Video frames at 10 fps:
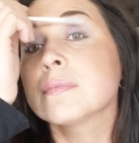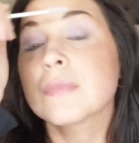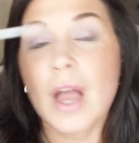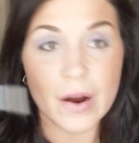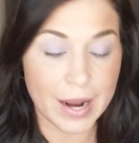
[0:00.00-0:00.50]

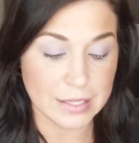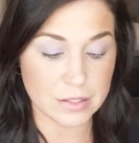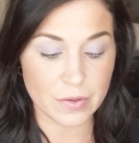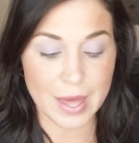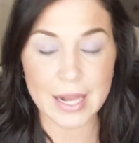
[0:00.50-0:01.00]
All right, so
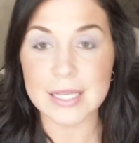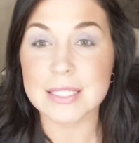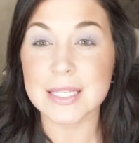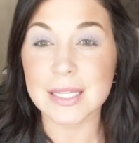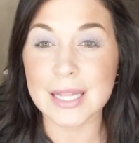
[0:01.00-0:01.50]
that is
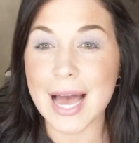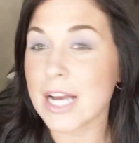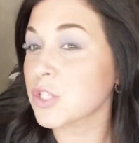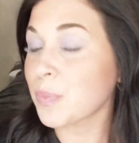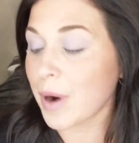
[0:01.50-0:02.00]
the
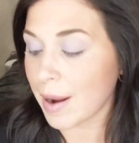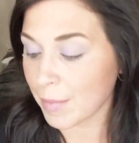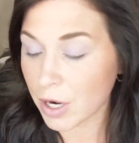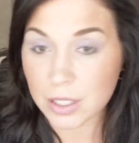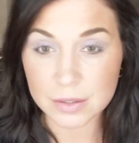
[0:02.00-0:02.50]
lash primer.